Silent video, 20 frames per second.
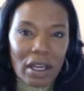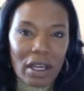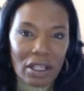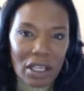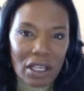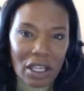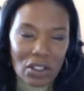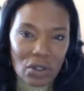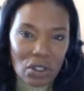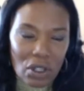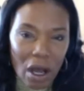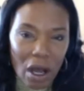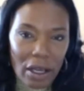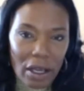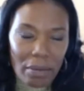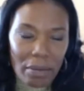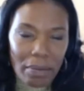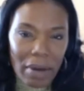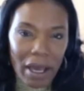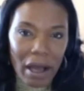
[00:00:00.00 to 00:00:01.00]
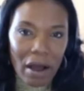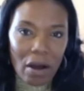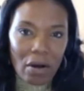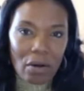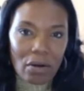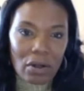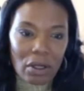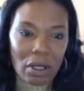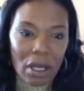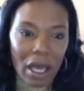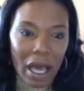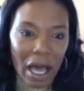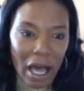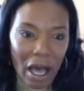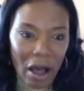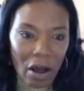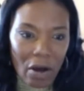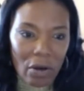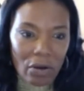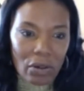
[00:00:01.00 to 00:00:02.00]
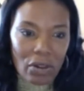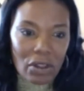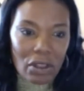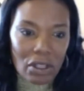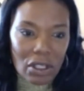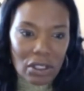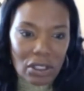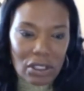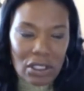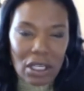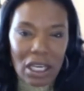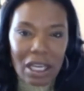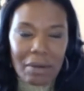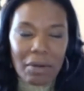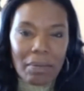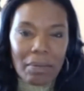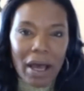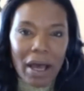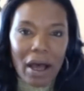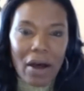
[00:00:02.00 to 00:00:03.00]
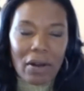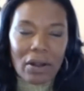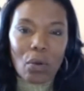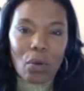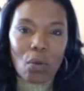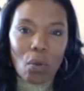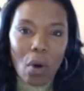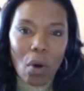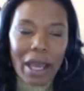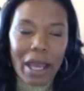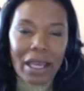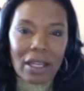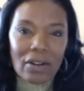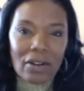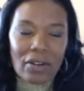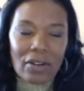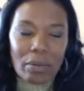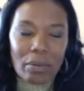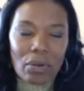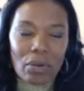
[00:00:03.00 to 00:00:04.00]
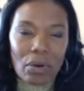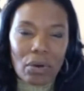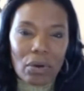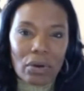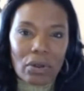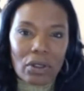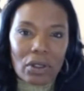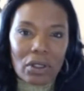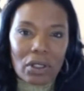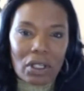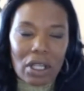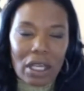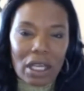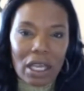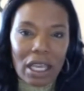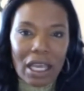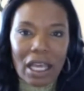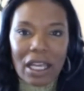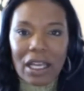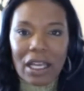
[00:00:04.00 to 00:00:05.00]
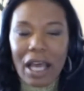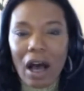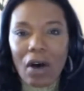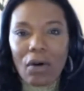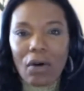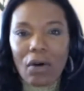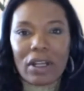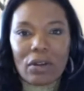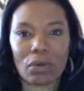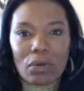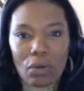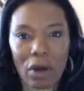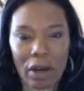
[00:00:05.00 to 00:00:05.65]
Can you talk about how this came about and why it is important and how it